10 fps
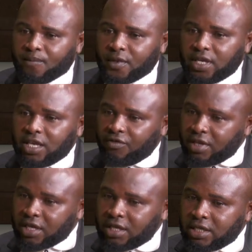
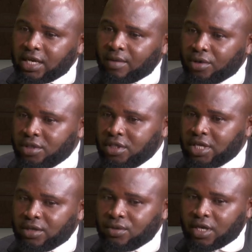definitely there are bodies
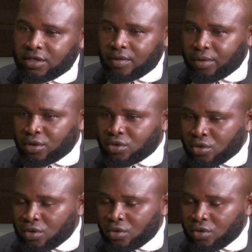that you can report to.